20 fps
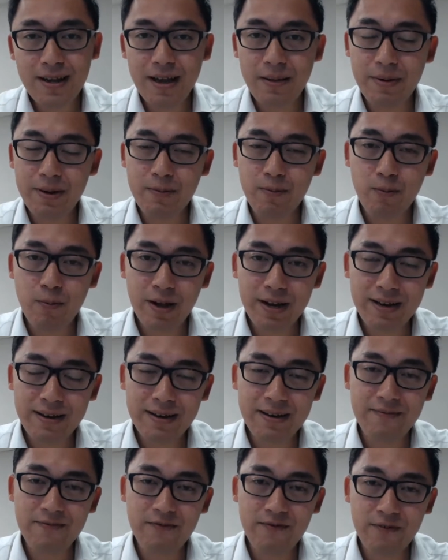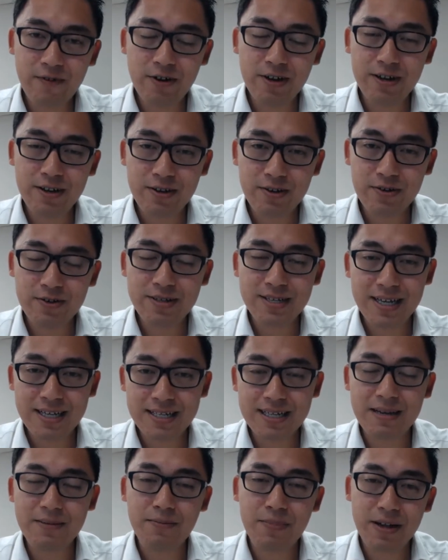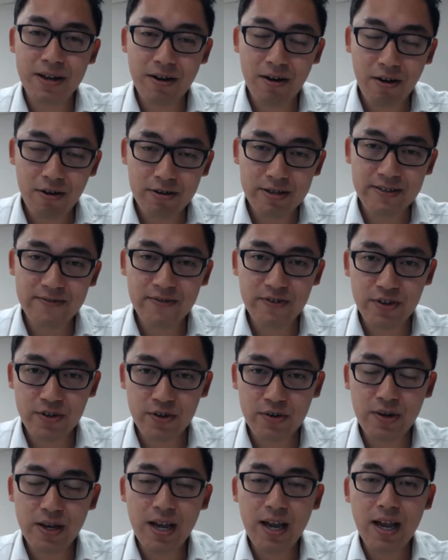I mean, 1 in 32 sounds like better odds for you.